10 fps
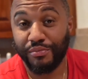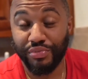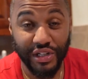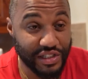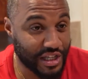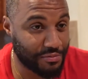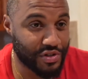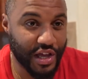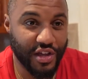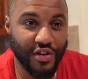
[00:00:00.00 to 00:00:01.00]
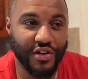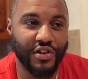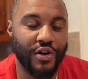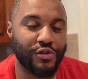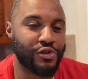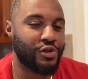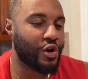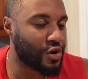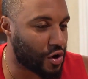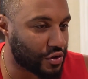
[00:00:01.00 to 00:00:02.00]
Please keep taking care of your dogs.
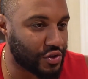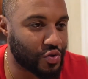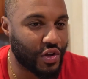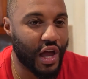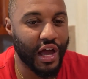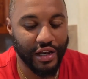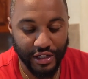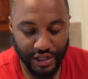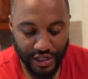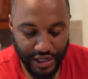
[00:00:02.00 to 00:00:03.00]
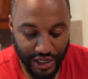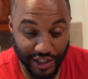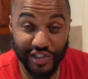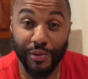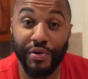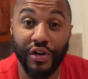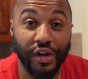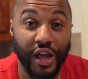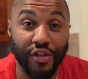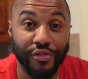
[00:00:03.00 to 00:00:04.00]
Learn all that you can, and let's get better
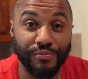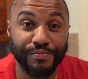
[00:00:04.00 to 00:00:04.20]
together.